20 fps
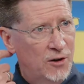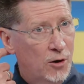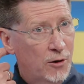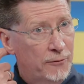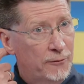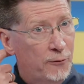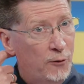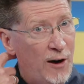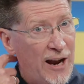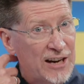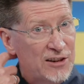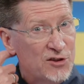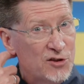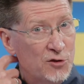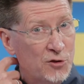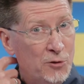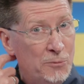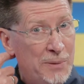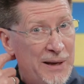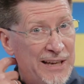in our
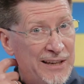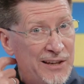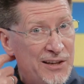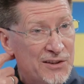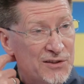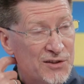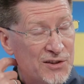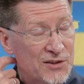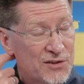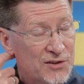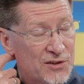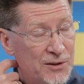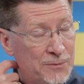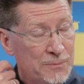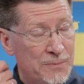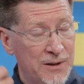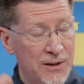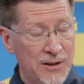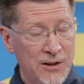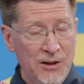fractional banking
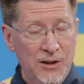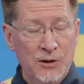system,